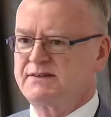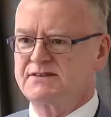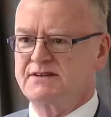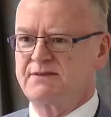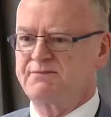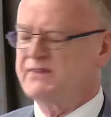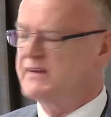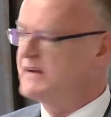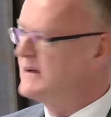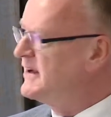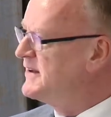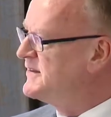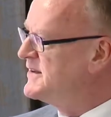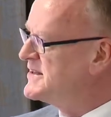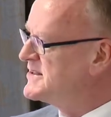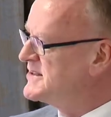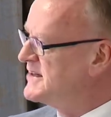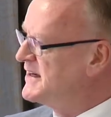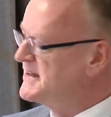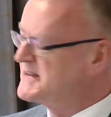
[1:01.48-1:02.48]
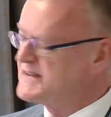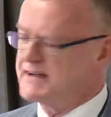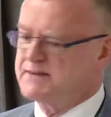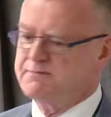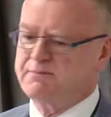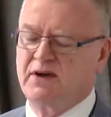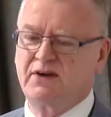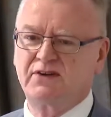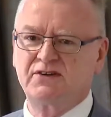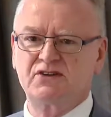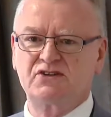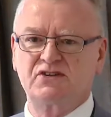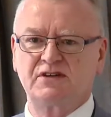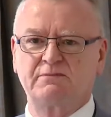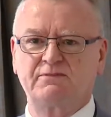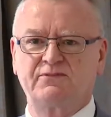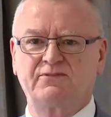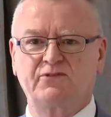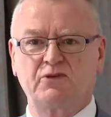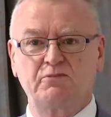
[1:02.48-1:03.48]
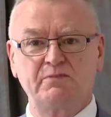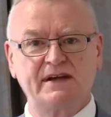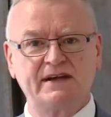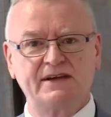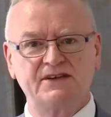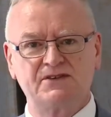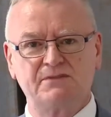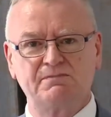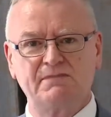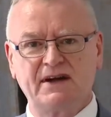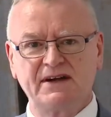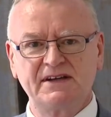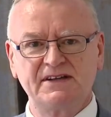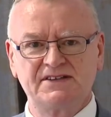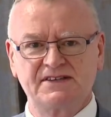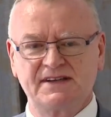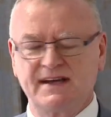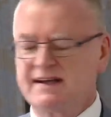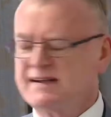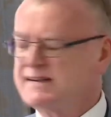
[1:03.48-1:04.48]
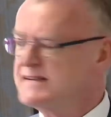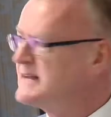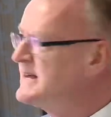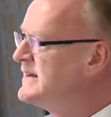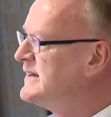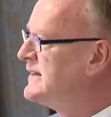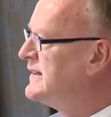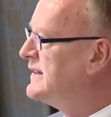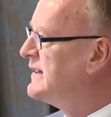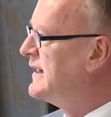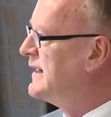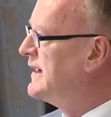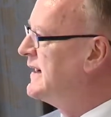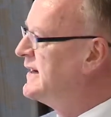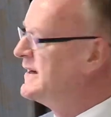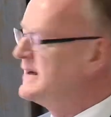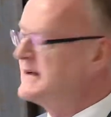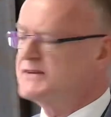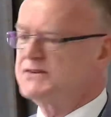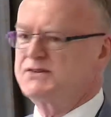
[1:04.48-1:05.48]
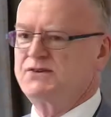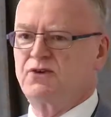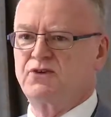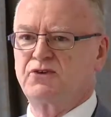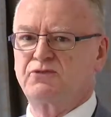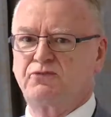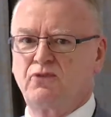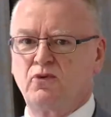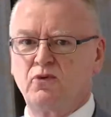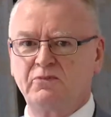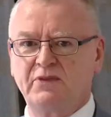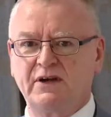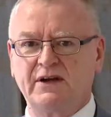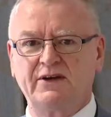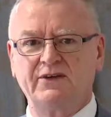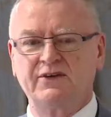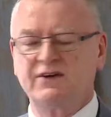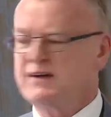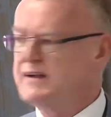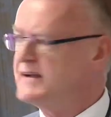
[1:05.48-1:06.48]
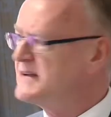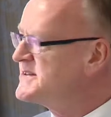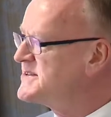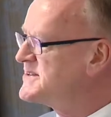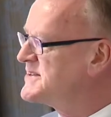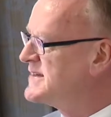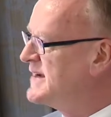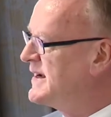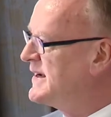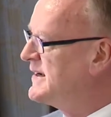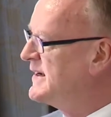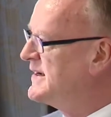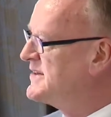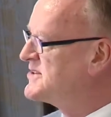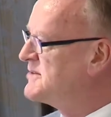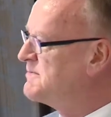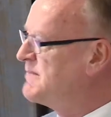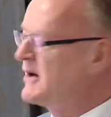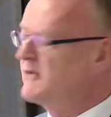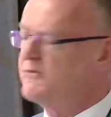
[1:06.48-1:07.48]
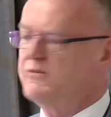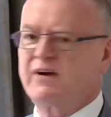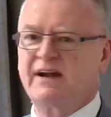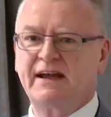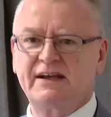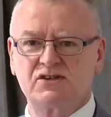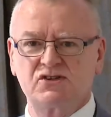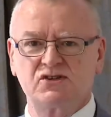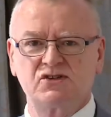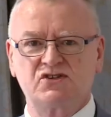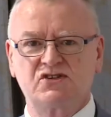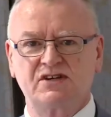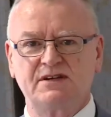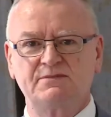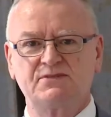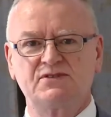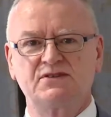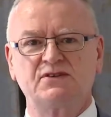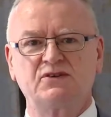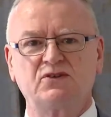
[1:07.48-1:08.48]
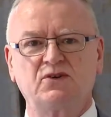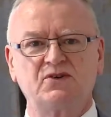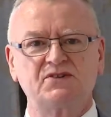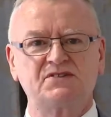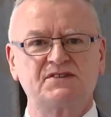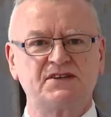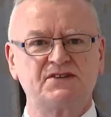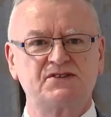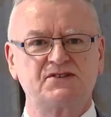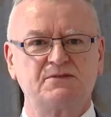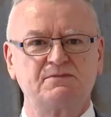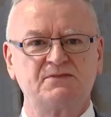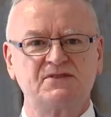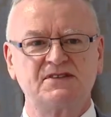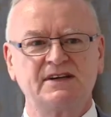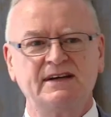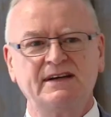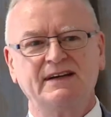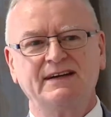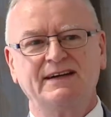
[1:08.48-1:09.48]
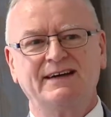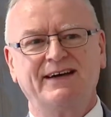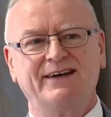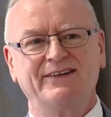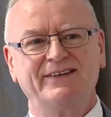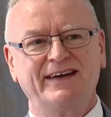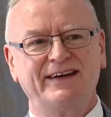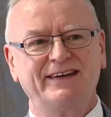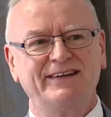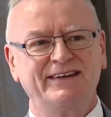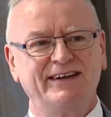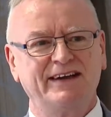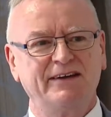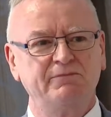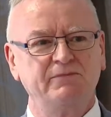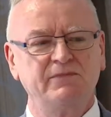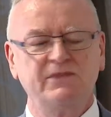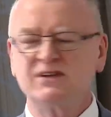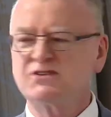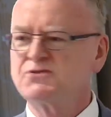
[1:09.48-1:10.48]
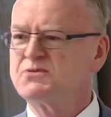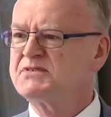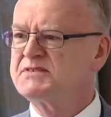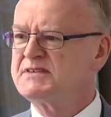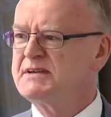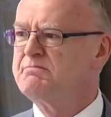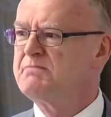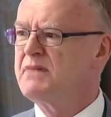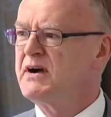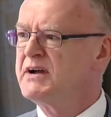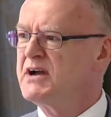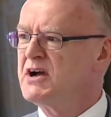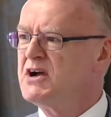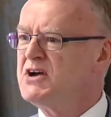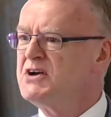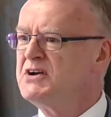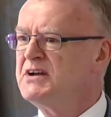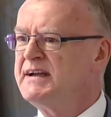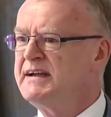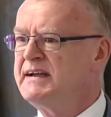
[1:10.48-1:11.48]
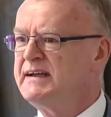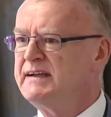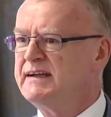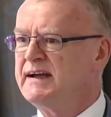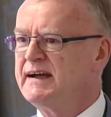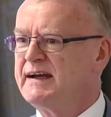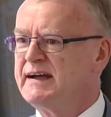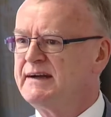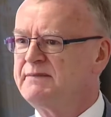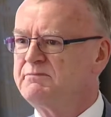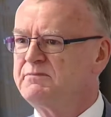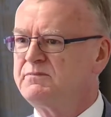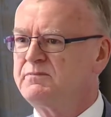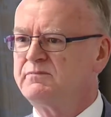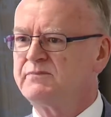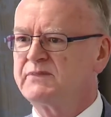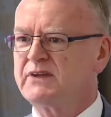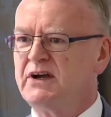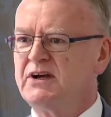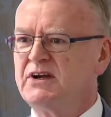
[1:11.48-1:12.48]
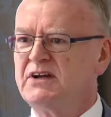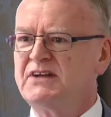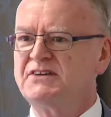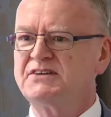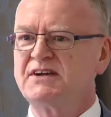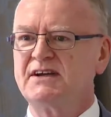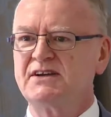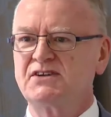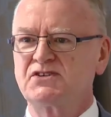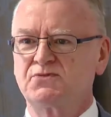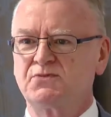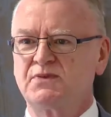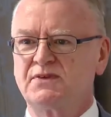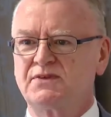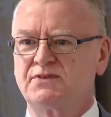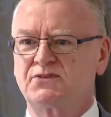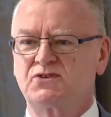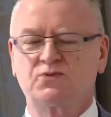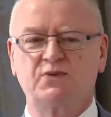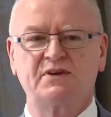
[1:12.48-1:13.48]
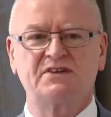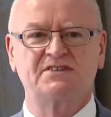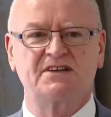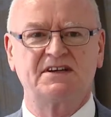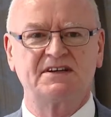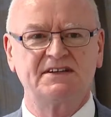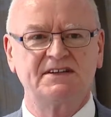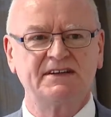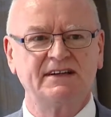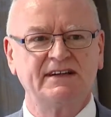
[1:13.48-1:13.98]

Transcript: something like this, and I said, partnership for me is a mindset. It's not a formula, and it's about relationships and not systems. And then this was in my early days with Twitter,